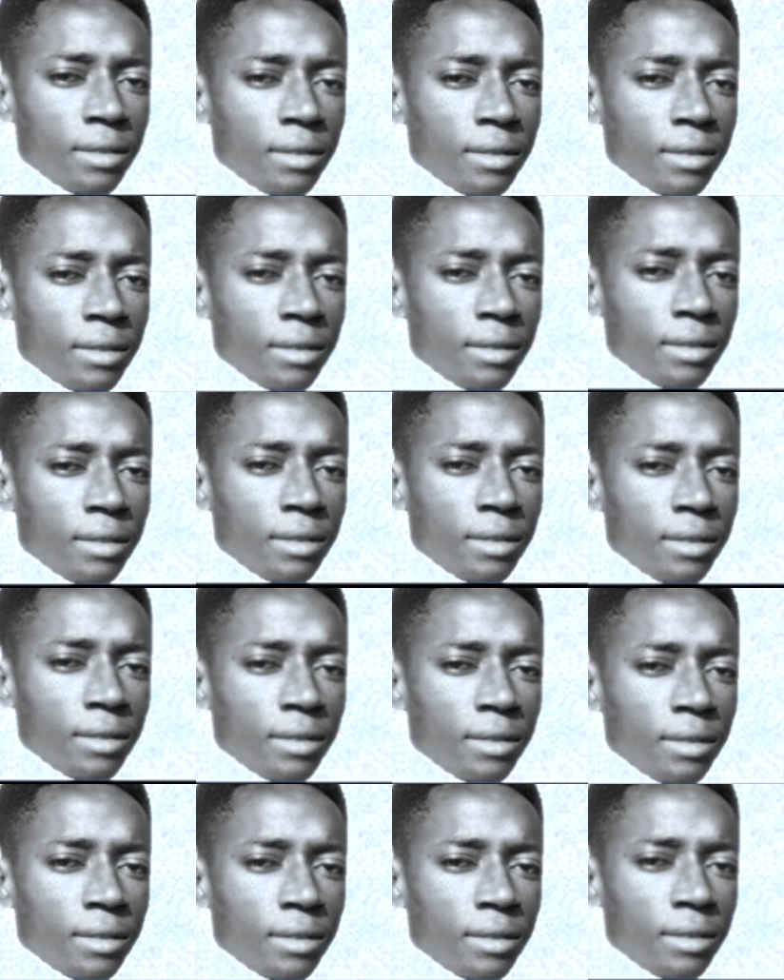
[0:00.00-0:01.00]

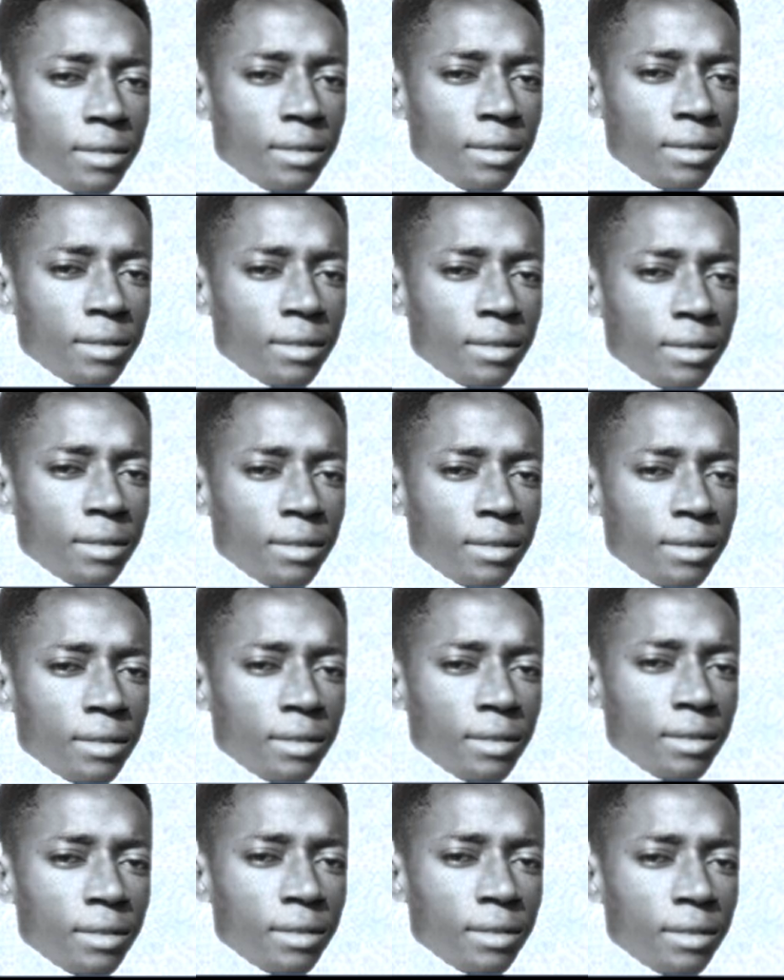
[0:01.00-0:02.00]

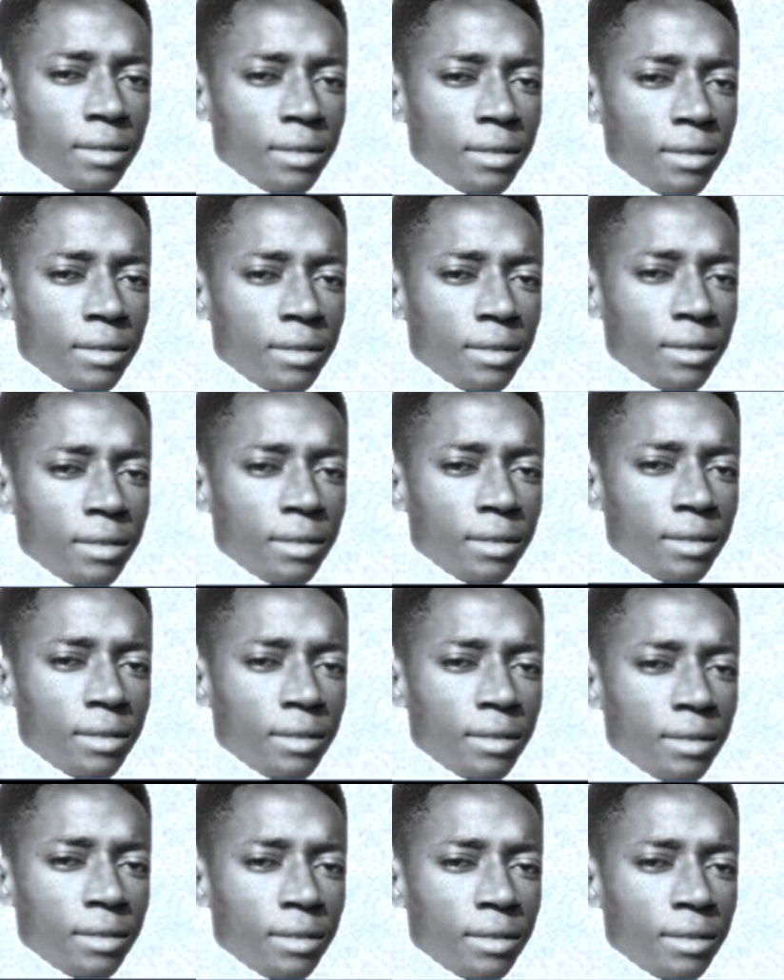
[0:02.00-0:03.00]

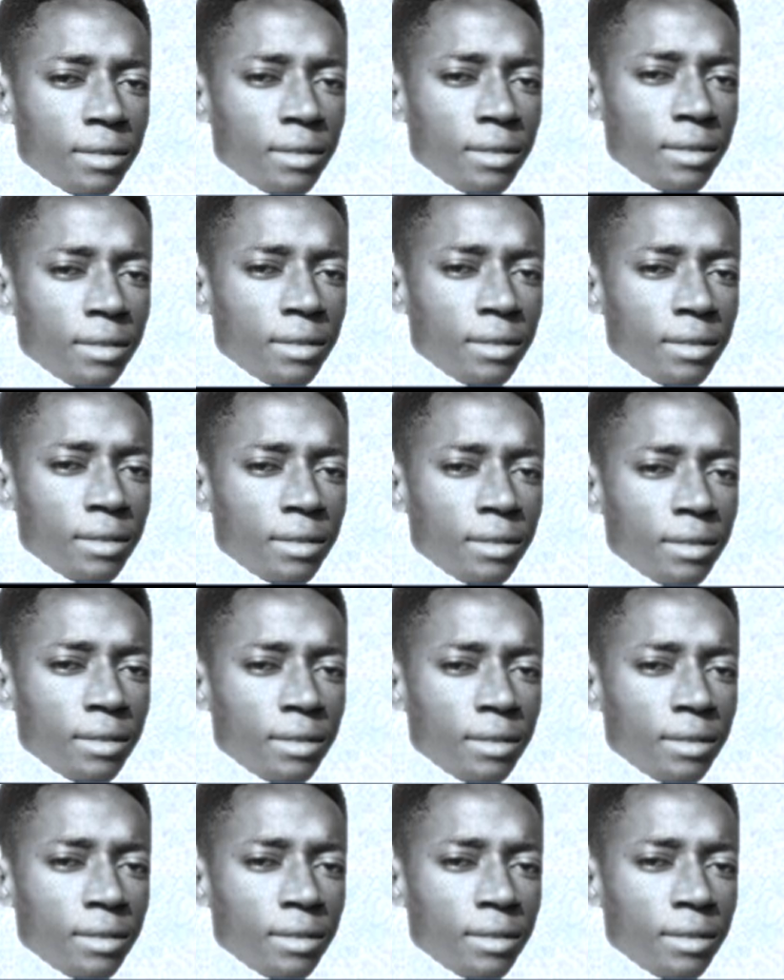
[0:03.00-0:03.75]
(not speaking)